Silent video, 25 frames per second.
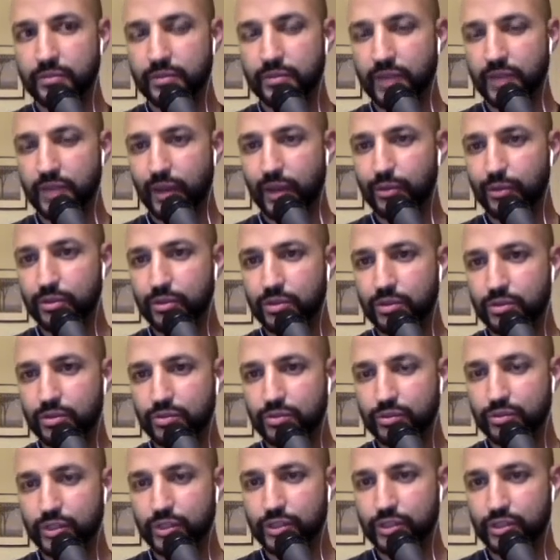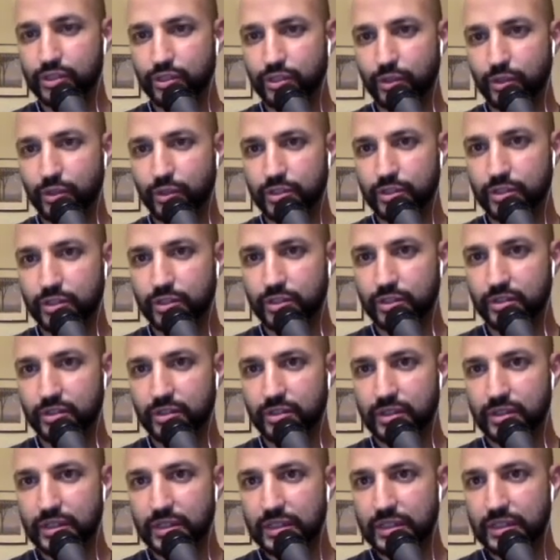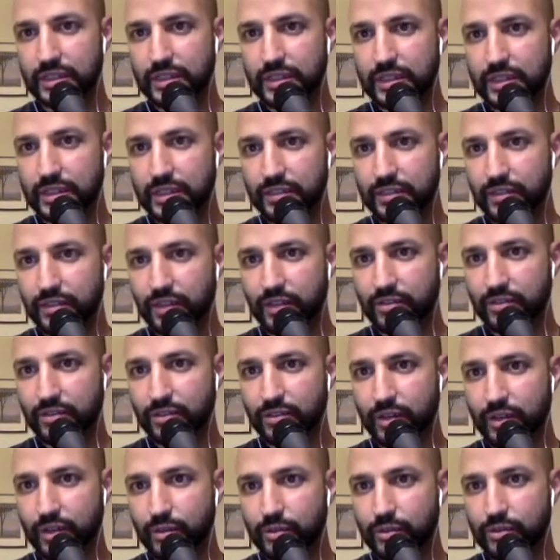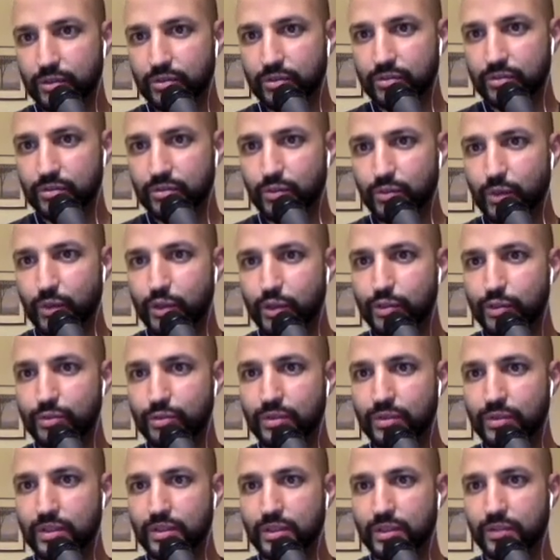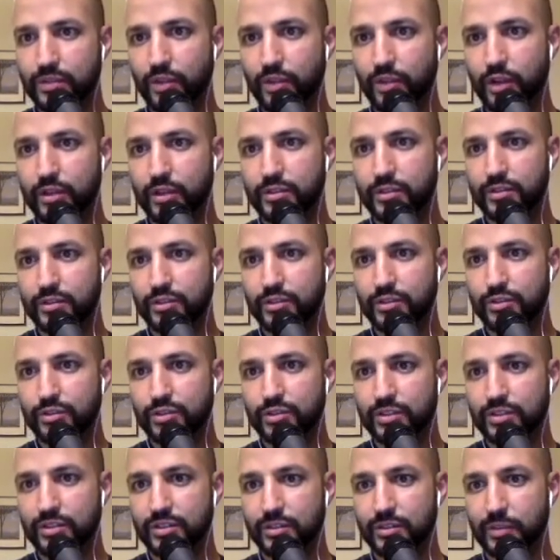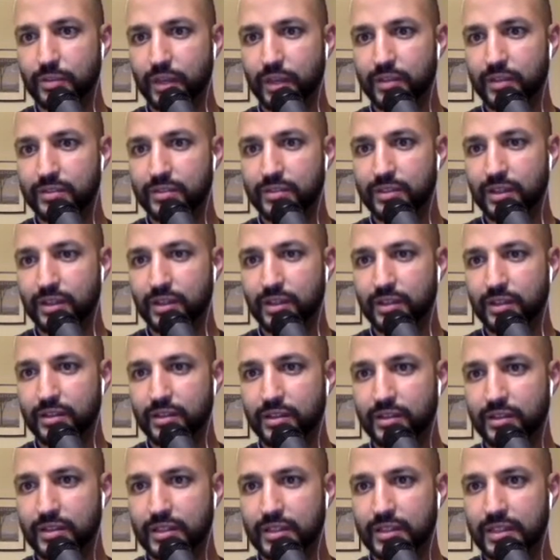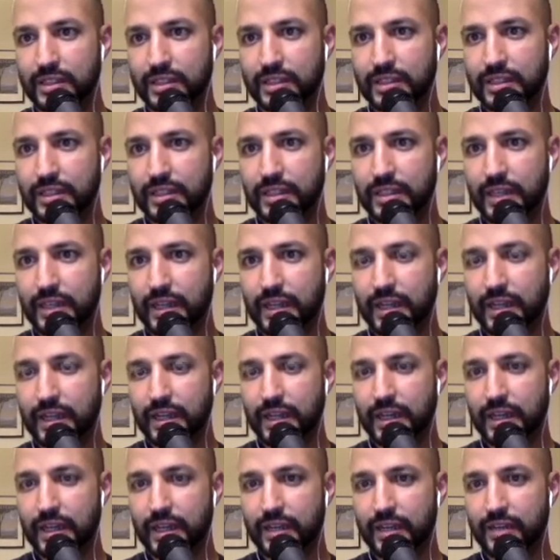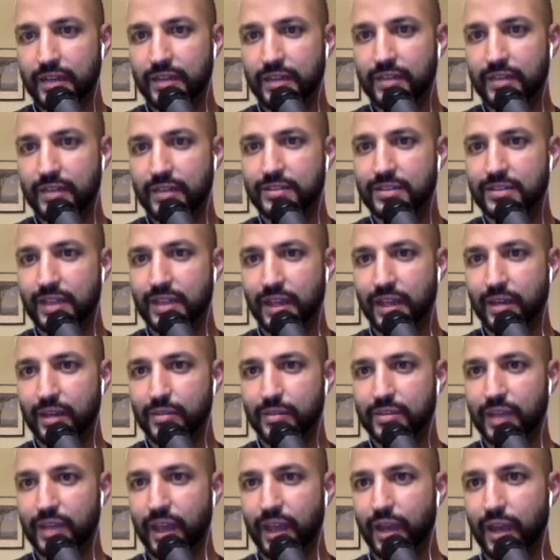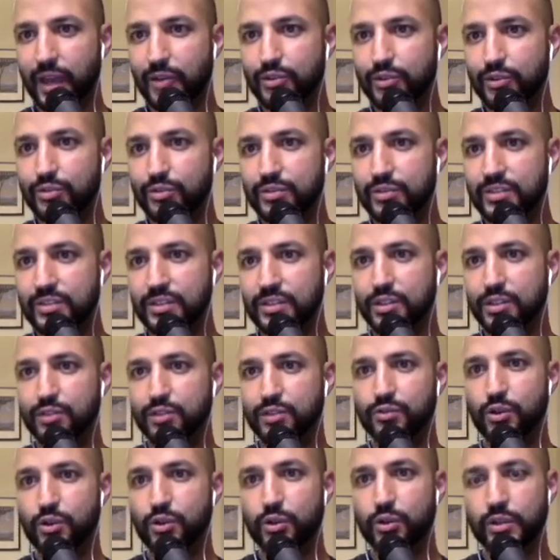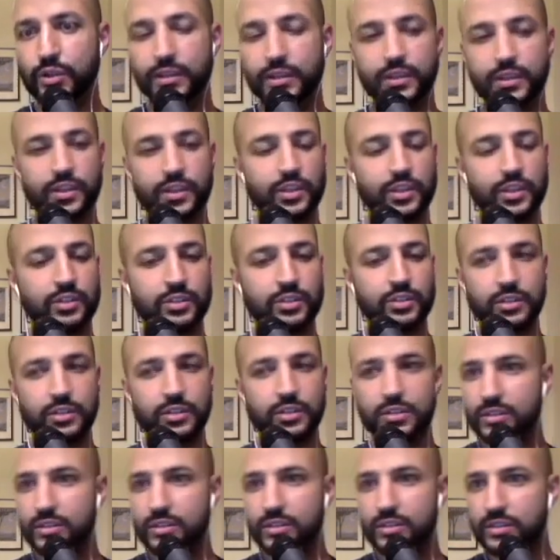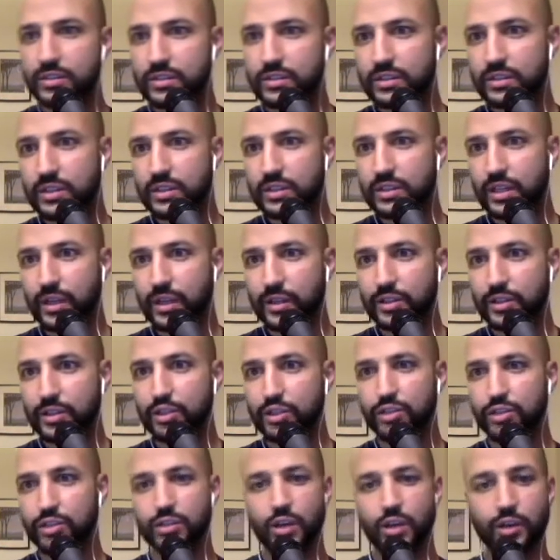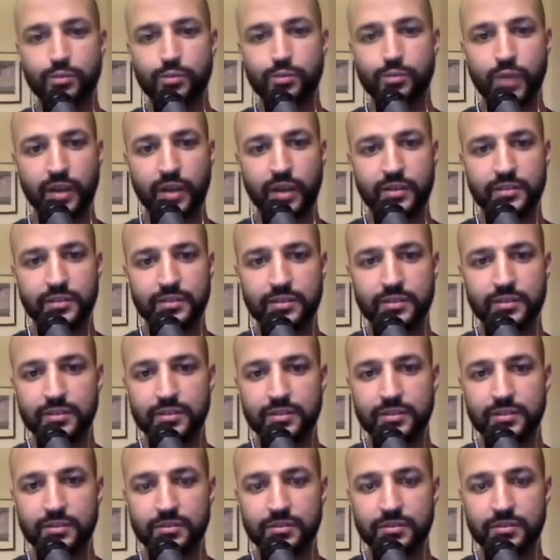I will read your question if that's okay with you. What do you think of art institutions in Palestine uh, in these times? How do you see their role in the current uh, in current art practices?